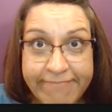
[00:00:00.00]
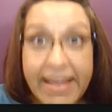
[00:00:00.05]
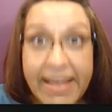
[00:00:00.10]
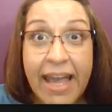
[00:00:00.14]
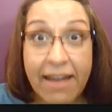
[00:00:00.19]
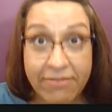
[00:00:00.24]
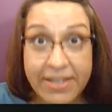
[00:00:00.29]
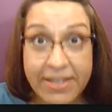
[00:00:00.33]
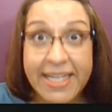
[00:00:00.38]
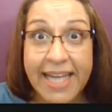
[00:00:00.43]

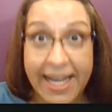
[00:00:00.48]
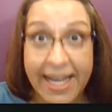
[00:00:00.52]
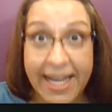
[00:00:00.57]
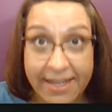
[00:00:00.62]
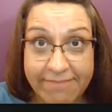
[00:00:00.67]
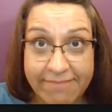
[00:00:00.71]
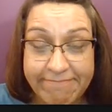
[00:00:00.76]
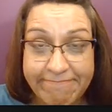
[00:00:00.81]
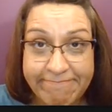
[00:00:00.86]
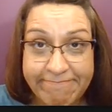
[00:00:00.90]
Every
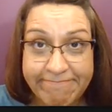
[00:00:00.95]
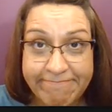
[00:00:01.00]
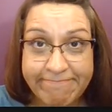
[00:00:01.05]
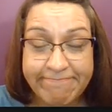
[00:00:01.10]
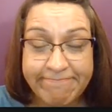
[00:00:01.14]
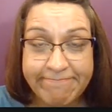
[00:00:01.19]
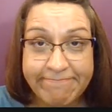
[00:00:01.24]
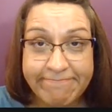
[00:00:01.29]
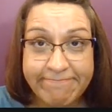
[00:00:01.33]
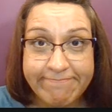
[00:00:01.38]
day.
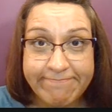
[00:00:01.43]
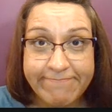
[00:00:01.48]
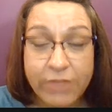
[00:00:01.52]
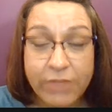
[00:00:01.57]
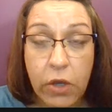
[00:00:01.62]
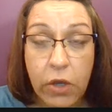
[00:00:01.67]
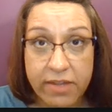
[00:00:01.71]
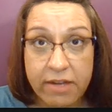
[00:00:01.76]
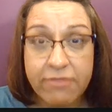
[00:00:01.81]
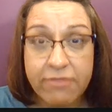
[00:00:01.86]

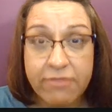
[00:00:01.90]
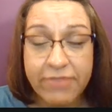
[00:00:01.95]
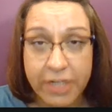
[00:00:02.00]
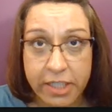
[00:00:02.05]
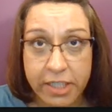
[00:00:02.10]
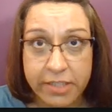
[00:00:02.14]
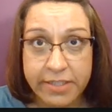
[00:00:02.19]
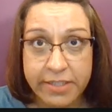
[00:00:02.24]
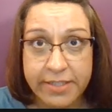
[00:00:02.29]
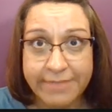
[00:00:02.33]
Go there
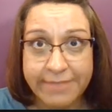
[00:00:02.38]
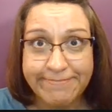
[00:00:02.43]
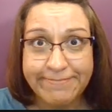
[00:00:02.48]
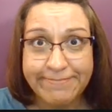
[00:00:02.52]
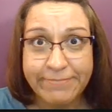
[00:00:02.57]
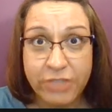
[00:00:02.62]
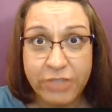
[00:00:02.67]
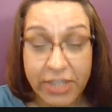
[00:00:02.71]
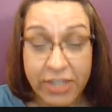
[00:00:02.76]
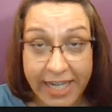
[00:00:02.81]
first.
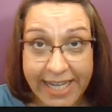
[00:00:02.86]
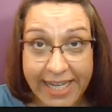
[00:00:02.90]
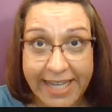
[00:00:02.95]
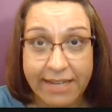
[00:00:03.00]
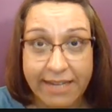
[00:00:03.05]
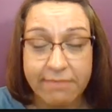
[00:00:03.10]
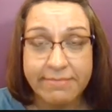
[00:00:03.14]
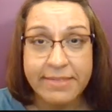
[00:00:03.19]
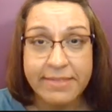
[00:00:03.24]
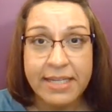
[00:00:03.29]
Check
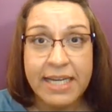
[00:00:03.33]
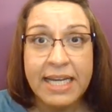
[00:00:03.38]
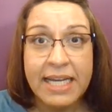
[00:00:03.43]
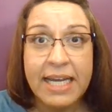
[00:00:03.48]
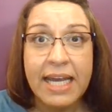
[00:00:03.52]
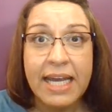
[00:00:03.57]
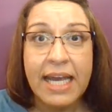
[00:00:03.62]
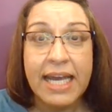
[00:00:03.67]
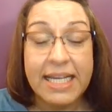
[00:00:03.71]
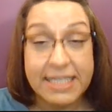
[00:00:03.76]
it.
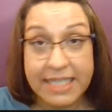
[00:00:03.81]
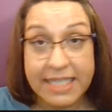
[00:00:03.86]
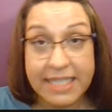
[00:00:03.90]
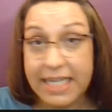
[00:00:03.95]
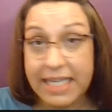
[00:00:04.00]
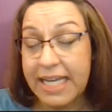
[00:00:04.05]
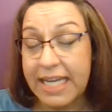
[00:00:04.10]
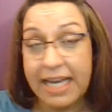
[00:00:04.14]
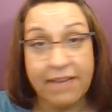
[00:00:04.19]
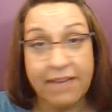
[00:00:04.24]
It's
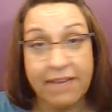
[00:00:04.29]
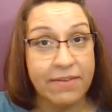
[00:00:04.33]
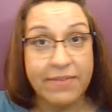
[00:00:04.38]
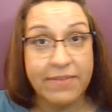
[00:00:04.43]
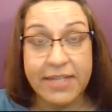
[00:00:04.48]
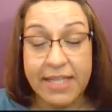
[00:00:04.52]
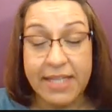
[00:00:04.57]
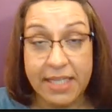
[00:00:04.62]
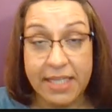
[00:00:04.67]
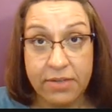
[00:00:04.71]
going to have
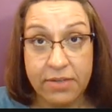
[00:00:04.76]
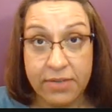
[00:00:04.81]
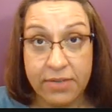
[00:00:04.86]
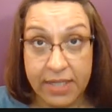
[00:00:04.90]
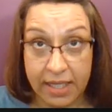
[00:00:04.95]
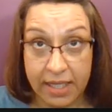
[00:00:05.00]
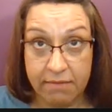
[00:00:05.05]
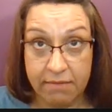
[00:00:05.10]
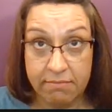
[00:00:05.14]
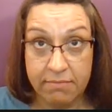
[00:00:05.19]
everything you
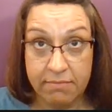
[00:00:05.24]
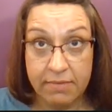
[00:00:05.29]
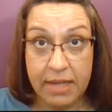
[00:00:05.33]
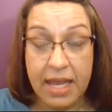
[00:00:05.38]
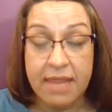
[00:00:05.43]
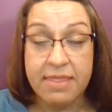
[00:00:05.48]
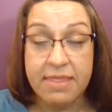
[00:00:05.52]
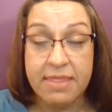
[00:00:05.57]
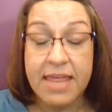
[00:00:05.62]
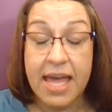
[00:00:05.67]
need.
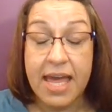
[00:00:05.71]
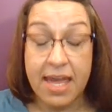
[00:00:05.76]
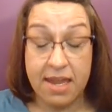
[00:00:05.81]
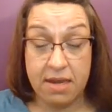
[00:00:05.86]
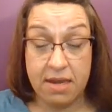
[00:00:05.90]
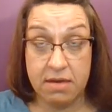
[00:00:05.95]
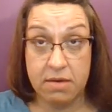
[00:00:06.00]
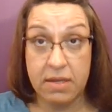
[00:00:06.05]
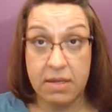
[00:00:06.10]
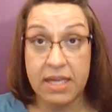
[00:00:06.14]
And
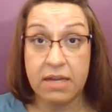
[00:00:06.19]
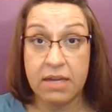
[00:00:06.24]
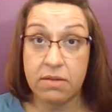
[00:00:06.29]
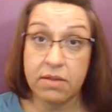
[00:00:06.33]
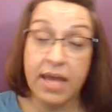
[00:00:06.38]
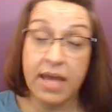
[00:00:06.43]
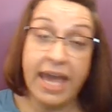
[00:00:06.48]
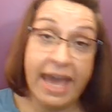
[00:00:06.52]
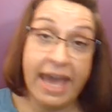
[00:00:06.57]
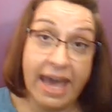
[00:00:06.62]
then
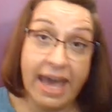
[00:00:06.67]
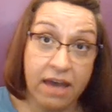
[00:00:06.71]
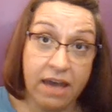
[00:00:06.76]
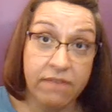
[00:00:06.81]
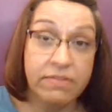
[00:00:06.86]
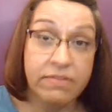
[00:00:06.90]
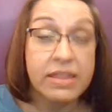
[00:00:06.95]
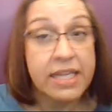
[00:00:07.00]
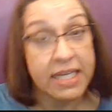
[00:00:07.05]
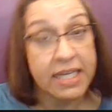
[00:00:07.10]
it'll
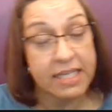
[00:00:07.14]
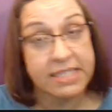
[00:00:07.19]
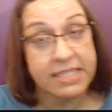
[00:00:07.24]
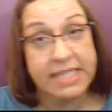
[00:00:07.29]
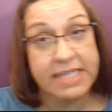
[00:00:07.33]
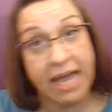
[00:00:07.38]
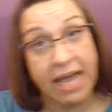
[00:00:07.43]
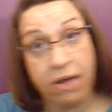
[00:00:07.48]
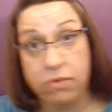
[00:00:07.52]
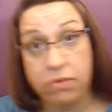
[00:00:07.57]
have
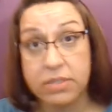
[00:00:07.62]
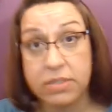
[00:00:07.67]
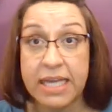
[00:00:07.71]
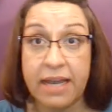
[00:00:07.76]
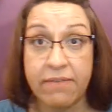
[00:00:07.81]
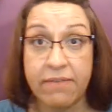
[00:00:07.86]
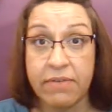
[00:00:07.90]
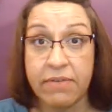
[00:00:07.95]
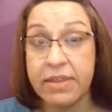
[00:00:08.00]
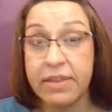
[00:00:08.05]
links out
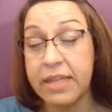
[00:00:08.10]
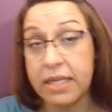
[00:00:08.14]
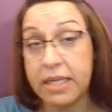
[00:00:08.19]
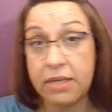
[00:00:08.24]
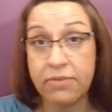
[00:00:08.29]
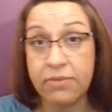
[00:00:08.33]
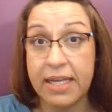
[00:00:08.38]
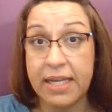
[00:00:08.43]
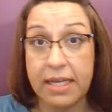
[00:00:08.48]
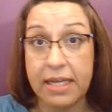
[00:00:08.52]
to everything
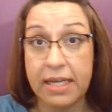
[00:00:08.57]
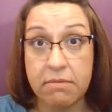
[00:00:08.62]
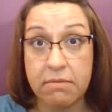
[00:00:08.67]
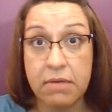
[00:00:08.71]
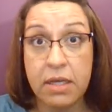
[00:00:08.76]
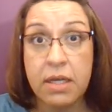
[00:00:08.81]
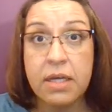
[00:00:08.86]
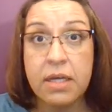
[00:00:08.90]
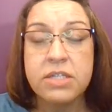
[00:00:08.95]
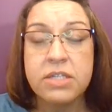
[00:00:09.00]
you need.
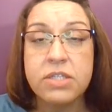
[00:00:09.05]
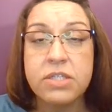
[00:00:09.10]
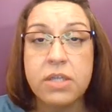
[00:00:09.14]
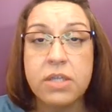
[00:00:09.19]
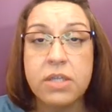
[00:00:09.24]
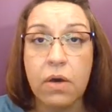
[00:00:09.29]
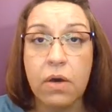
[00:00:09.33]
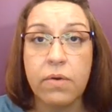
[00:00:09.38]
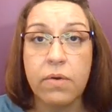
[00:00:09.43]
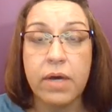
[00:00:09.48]

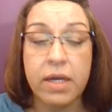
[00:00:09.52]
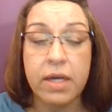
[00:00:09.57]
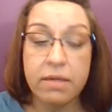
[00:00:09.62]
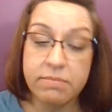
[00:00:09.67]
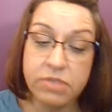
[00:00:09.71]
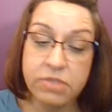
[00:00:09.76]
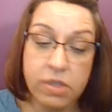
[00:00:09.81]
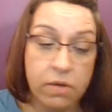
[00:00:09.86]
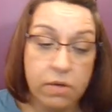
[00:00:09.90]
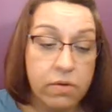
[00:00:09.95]
So
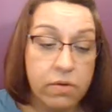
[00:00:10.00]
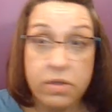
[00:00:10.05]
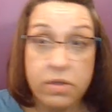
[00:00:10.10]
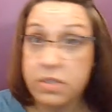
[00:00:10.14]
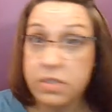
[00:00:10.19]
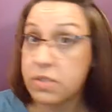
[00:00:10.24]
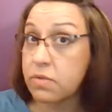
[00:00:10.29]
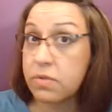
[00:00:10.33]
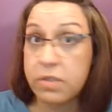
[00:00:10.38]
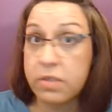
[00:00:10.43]
don't go
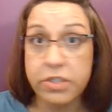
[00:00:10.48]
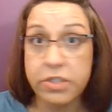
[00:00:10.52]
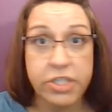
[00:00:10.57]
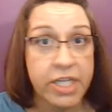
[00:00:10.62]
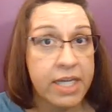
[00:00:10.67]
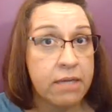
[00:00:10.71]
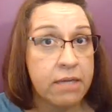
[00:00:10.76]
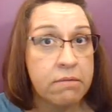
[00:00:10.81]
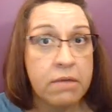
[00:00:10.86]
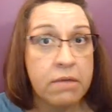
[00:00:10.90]
to
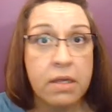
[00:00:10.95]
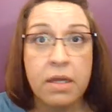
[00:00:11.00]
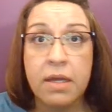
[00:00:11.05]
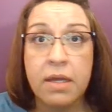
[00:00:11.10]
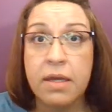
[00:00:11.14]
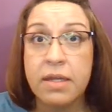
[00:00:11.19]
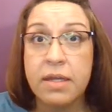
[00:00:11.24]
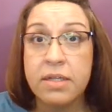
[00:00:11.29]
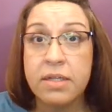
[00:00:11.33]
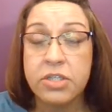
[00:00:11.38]
Schoology.
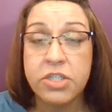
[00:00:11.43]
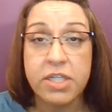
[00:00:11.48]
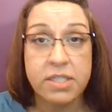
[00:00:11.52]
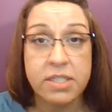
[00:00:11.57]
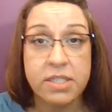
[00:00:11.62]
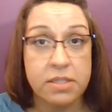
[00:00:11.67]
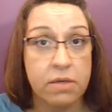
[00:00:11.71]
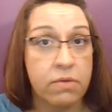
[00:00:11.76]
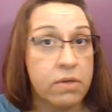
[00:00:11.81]
Just go to